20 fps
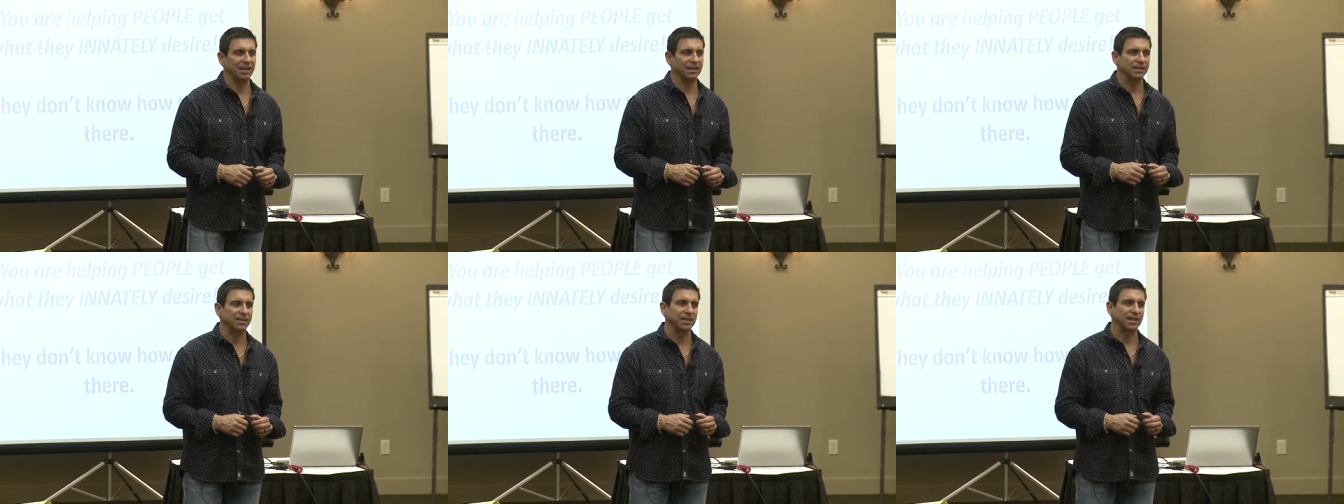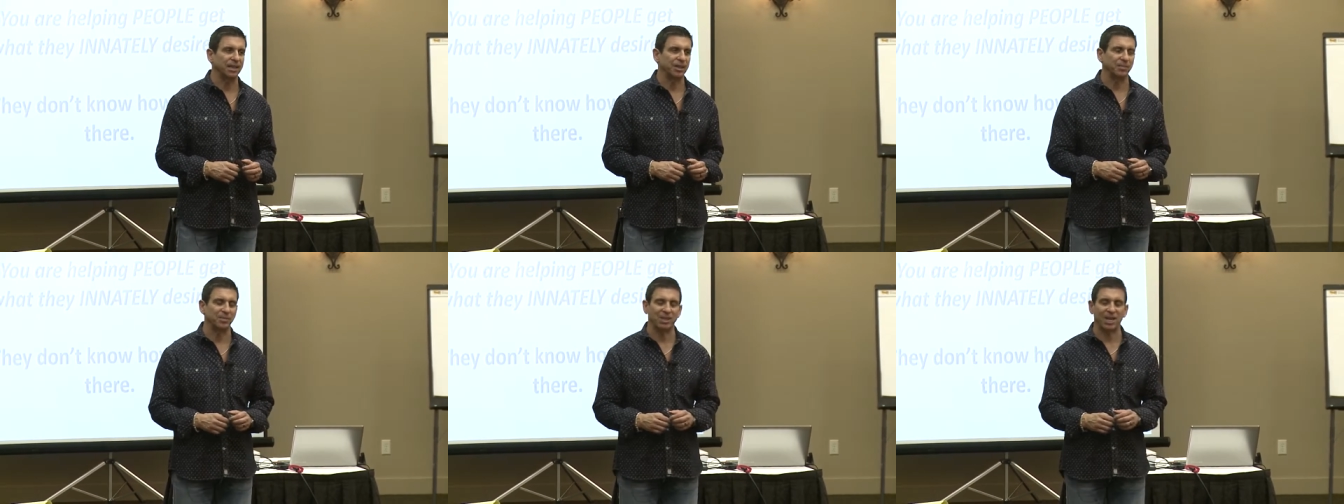and
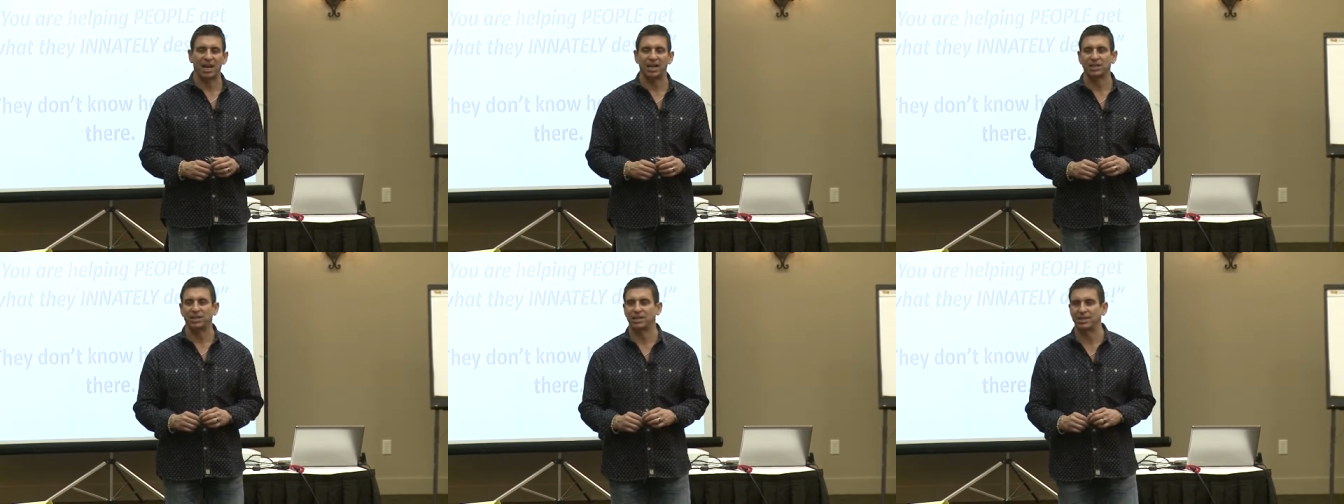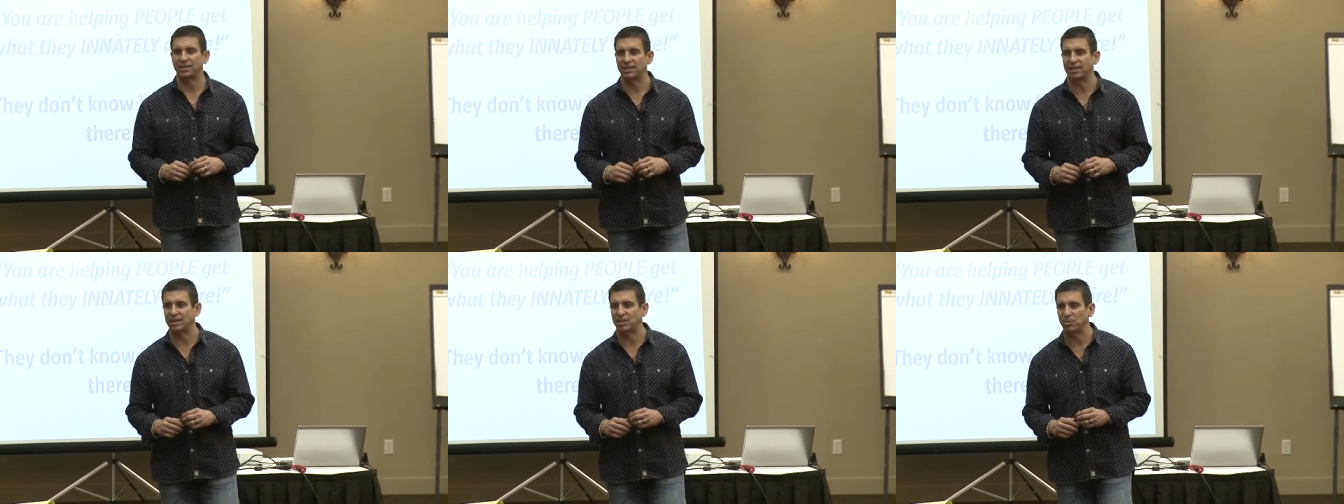see
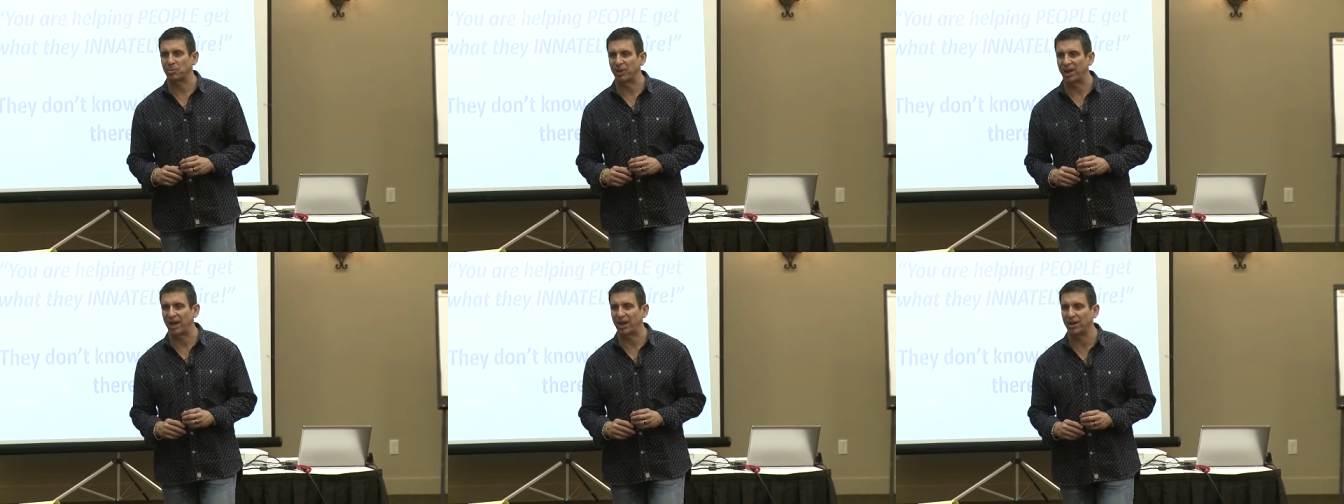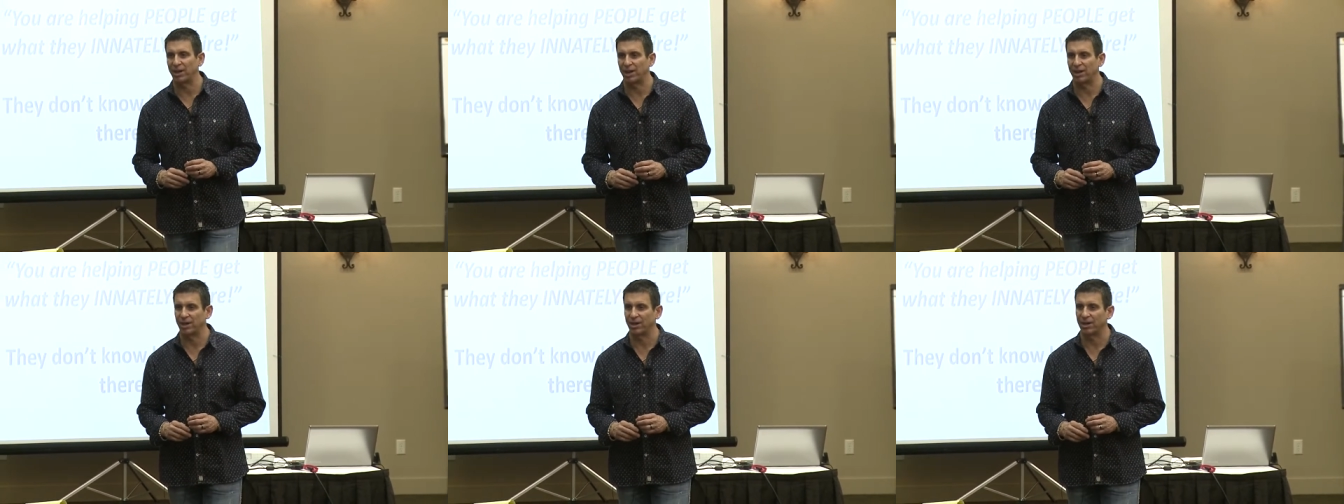objections as a
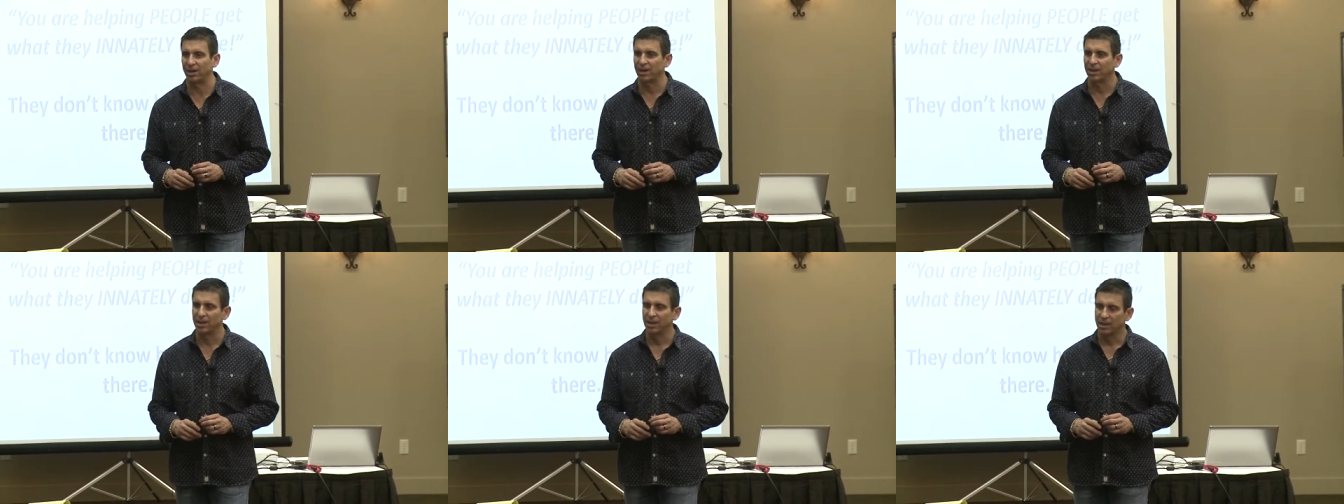barrier